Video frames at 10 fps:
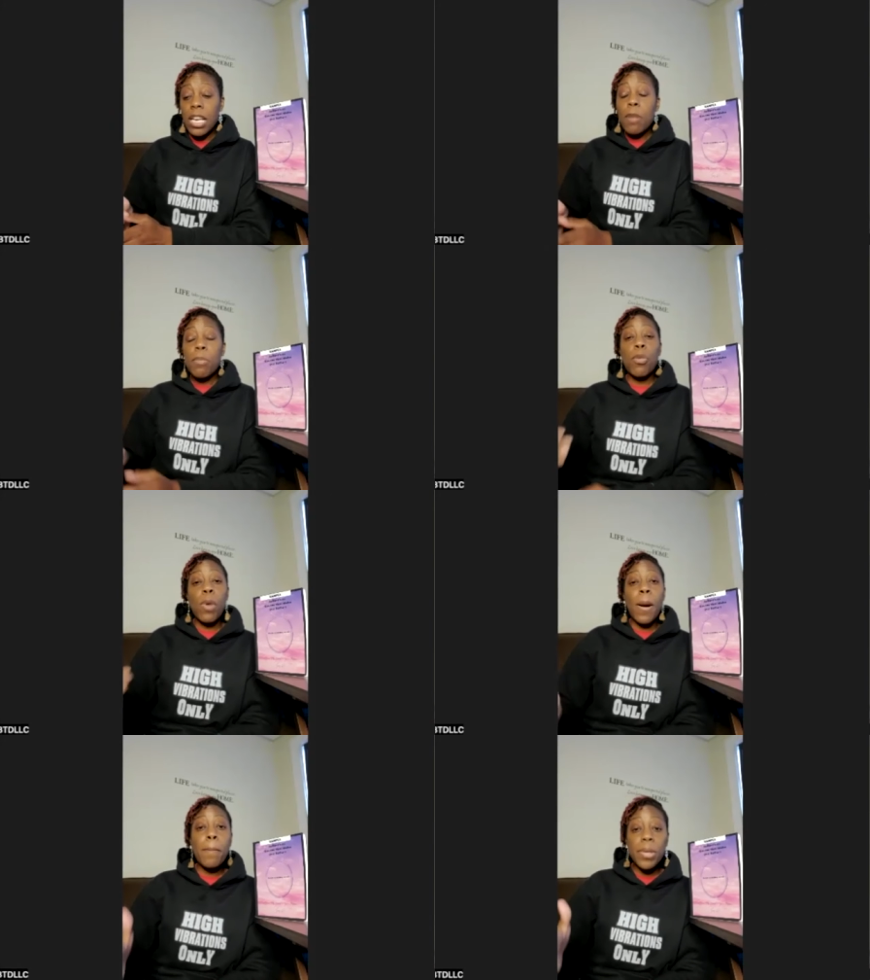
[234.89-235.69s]
Mm-hmm. But
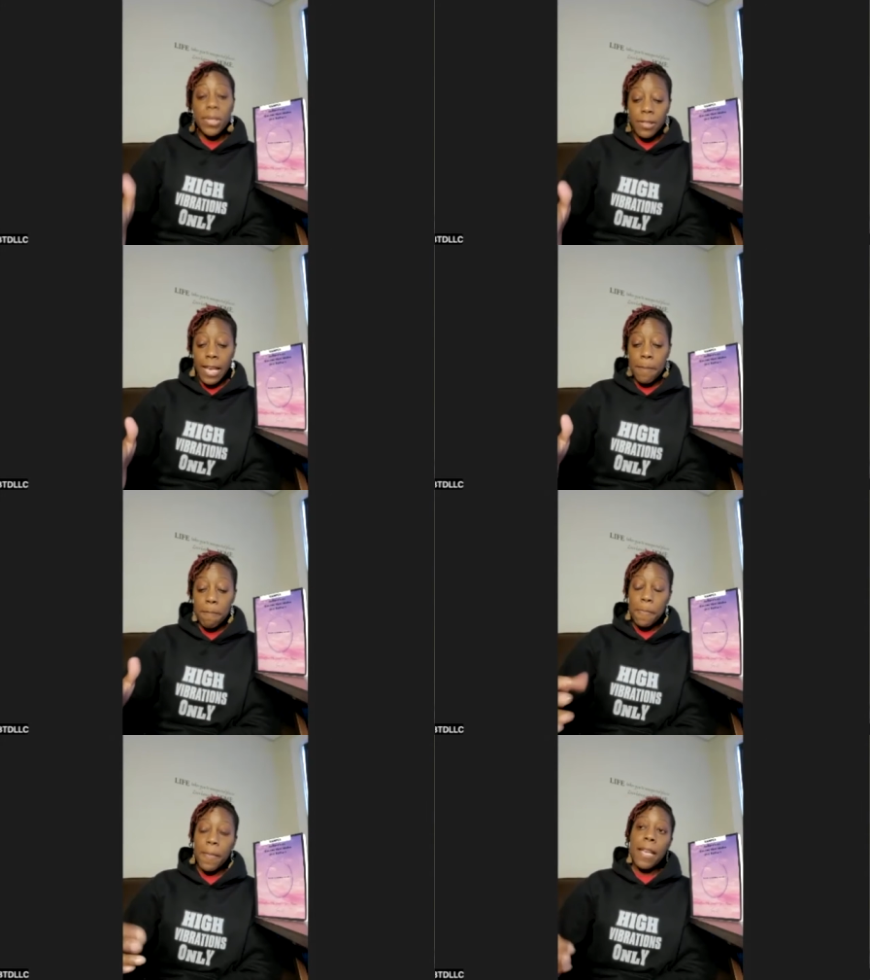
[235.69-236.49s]
one book that
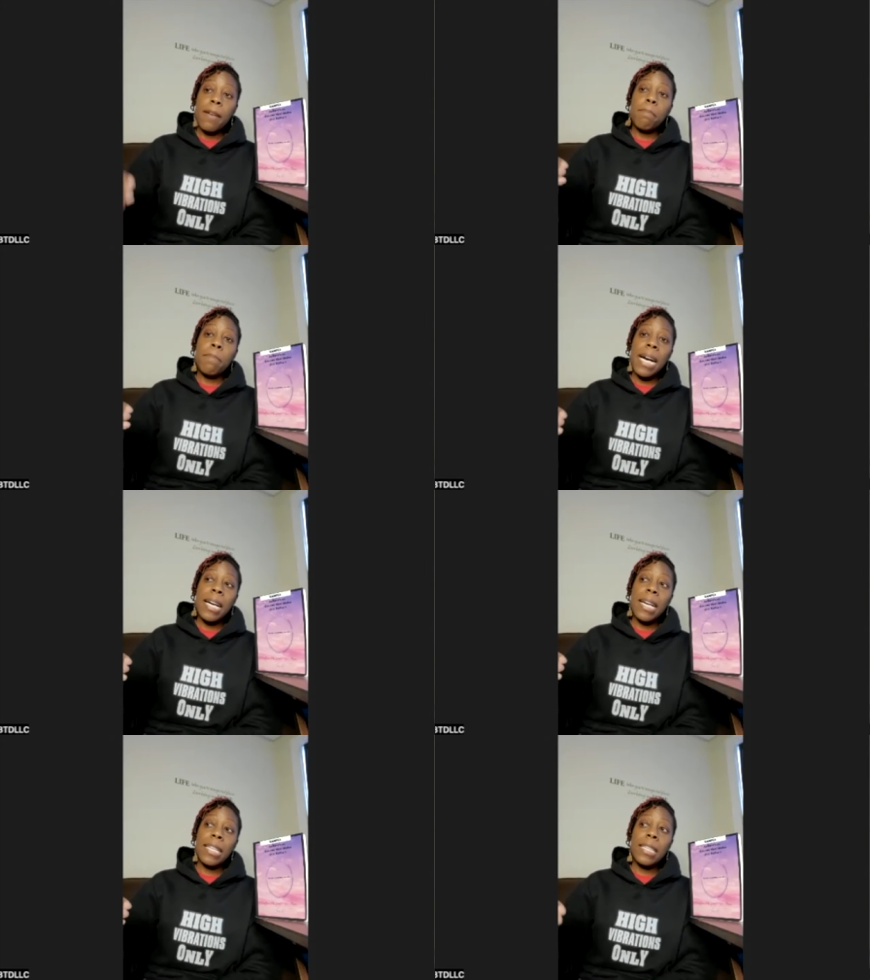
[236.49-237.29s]

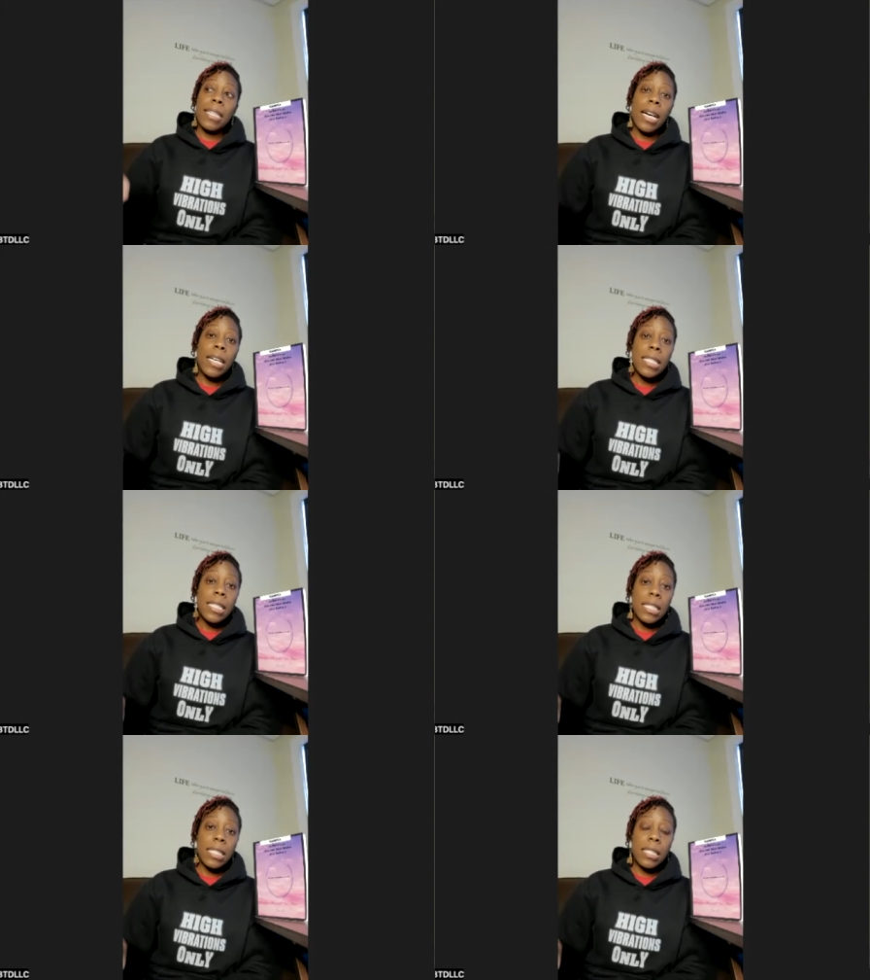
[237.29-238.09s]
my
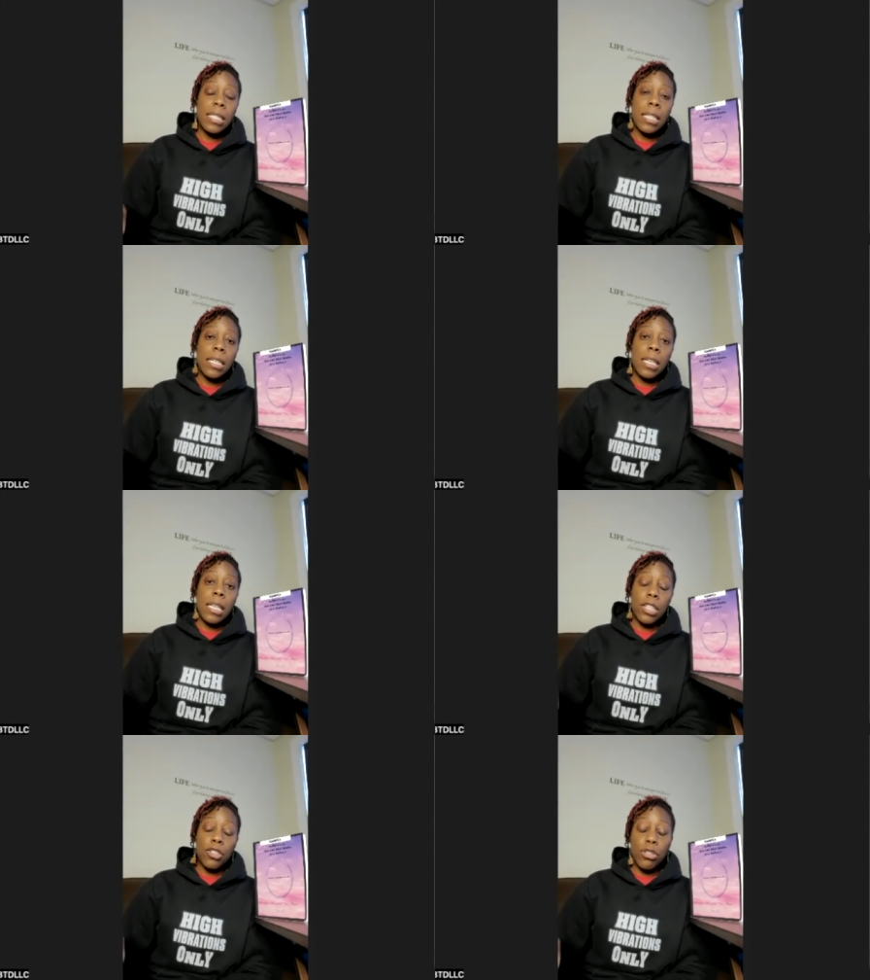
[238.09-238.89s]
cousin
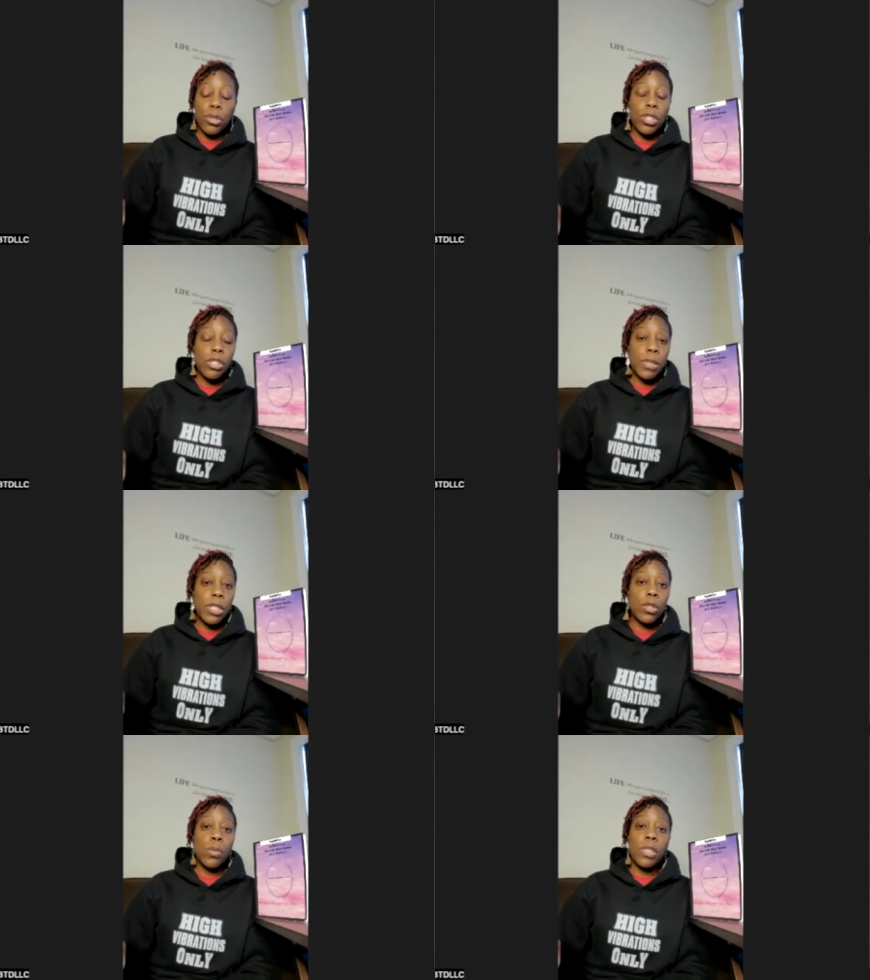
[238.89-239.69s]
introduced me
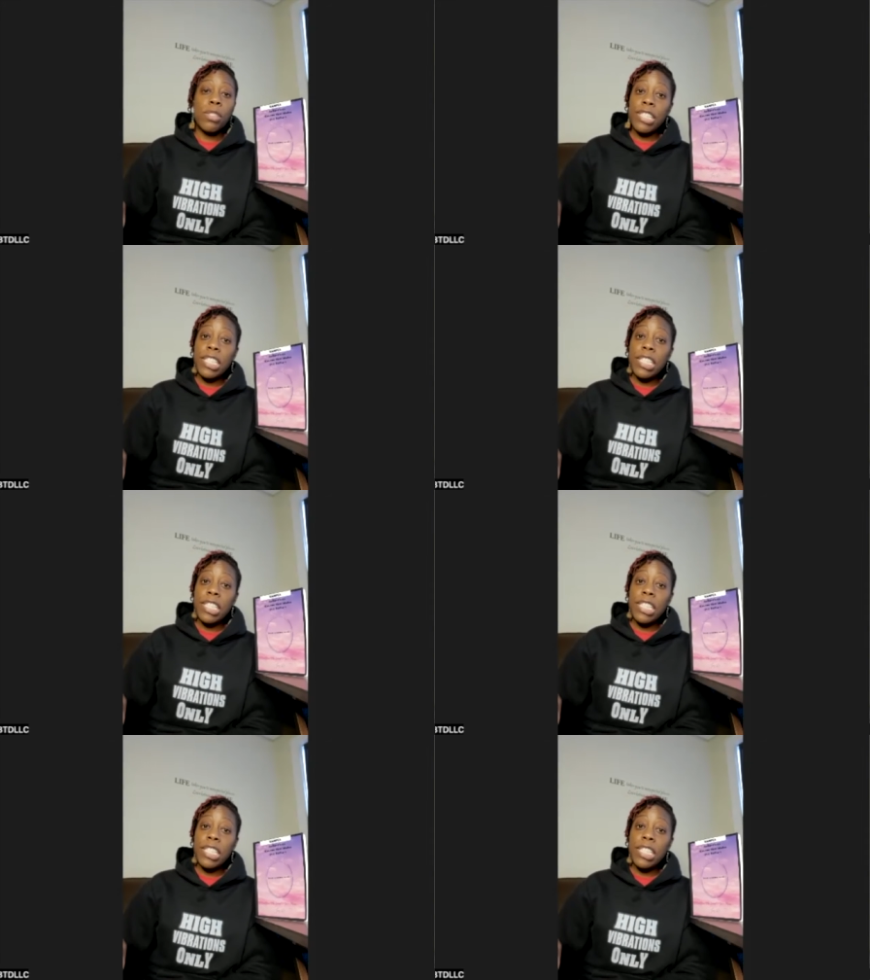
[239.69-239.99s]
to was Rich